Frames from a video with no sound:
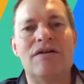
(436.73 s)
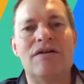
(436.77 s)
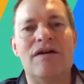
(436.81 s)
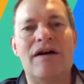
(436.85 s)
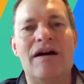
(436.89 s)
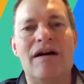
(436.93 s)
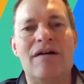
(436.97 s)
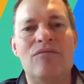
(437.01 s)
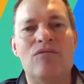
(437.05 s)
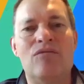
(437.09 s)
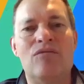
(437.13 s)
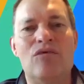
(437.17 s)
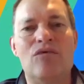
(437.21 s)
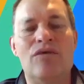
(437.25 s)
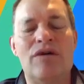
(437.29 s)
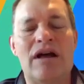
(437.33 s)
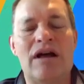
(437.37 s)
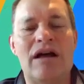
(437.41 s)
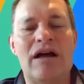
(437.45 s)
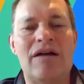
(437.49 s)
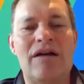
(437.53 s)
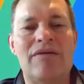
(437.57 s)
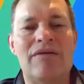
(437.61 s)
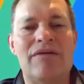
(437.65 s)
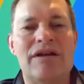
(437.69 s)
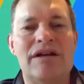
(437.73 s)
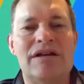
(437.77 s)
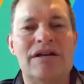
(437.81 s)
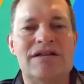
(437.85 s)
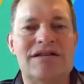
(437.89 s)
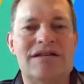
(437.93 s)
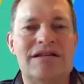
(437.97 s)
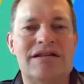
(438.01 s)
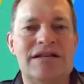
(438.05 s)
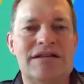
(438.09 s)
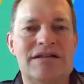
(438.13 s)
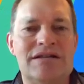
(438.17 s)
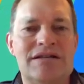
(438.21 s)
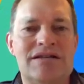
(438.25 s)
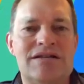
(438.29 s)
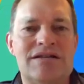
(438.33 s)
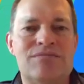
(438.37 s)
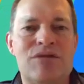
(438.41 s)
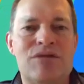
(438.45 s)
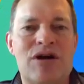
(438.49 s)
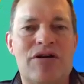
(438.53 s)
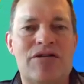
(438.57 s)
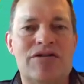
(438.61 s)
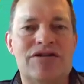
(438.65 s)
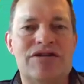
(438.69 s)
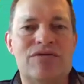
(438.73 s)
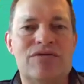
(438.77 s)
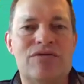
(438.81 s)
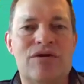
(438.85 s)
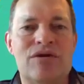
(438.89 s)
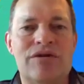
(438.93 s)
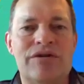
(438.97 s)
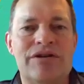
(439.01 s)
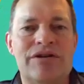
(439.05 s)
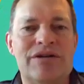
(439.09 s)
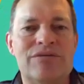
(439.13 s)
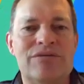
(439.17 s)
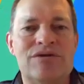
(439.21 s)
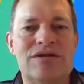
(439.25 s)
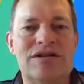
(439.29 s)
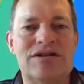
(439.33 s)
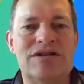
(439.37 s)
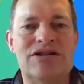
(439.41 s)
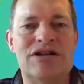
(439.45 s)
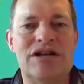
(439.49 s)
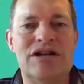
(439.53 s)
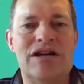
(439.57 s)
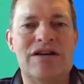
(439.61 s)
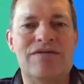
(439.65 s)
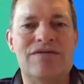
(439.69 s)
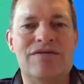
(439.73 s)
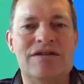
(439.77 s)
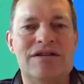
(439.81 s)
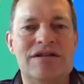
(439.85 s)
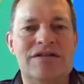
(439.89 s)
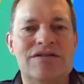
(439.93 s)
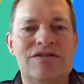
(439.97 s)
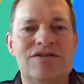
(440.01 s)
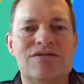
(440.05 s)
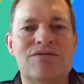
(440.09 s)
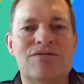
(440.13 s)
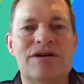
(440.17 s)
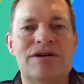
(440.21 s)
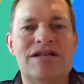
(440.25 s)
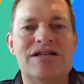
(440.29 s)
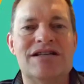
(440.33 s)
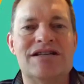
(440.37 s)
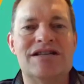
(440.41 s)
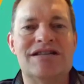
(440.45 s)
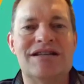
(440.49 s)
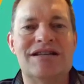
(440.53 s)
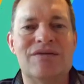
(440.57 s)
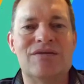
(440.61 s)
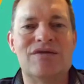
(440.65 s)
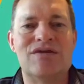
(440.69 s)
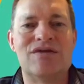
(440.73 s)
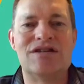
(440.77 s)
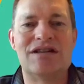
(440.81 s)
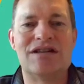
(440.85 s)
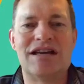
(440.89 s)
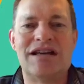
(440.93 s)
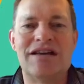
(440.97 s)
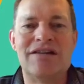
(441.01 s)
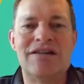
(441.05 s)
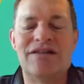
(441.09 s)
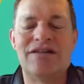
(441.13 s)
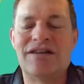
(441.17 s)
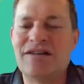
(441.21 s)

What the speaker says: that since marriage equality was achieved in 2017,